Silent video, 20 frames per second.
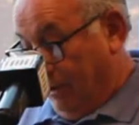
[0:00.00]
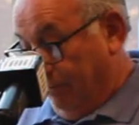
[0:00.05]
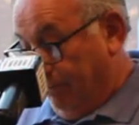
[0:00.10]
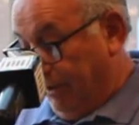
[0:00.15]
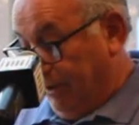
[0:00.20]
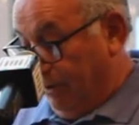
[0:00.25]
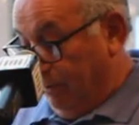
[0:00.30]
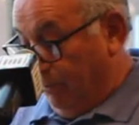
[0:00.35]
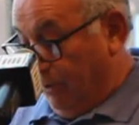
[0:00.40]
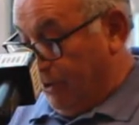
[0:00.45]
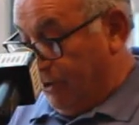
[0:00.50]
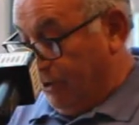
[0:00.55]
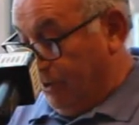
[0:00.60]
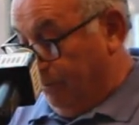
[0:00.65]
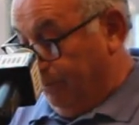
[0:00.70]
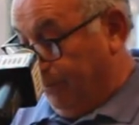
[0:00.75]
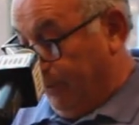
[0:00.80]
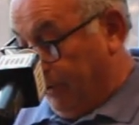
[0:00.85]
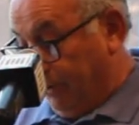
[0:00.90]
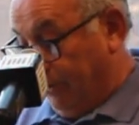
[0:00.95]
but the most
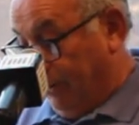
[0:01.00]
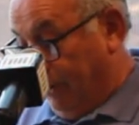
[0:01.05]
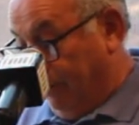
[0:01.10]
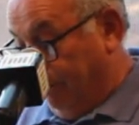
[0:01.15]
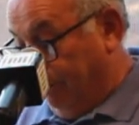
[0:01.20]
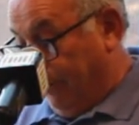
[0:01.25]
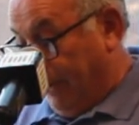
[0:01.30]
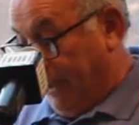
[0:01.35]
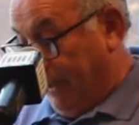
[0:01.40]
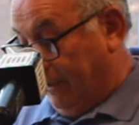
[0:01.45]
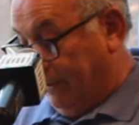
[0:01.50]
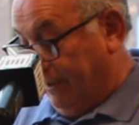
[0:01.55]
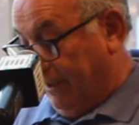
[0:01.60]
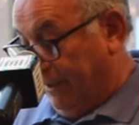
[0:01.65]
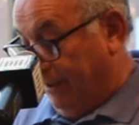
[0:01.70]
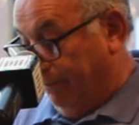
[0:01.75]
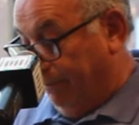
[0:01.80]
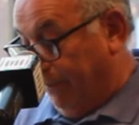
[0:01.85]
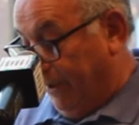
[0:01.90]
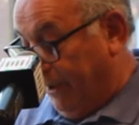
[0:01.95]
important impact that
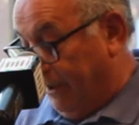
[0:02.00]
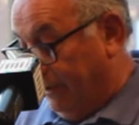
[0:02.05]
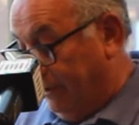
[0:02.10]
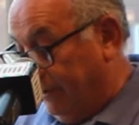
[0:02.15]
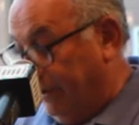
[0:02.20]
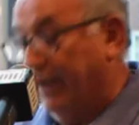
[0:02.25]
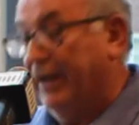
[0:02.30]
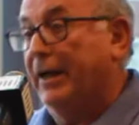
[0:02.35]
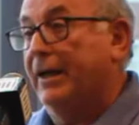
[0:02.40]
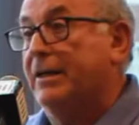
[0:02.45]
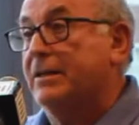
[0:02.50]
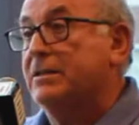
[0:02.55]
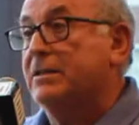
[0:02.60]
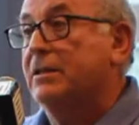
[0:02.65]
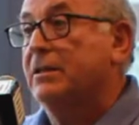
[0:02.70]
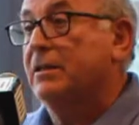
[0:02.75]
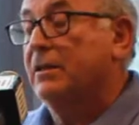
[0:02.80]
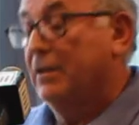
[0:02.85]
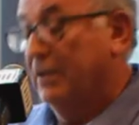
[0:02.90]
a parent has